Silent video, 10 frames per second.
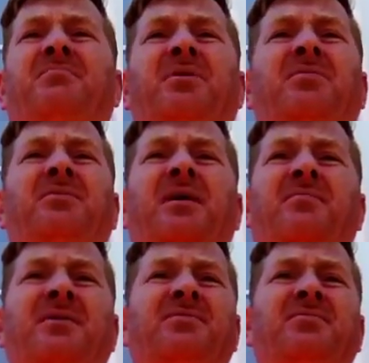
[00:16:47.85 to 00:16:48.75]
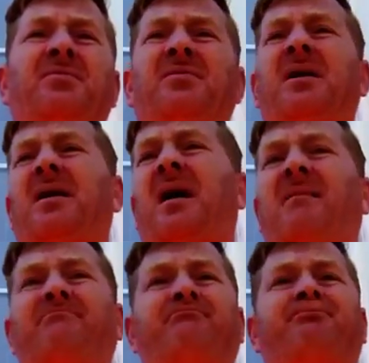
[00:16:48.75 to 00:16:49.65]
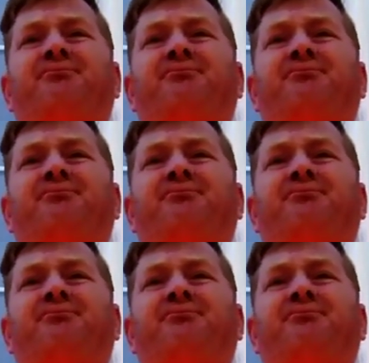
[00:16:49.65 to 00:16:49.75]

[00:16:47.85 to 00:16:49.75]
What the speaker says: balloon decorations look like, I'm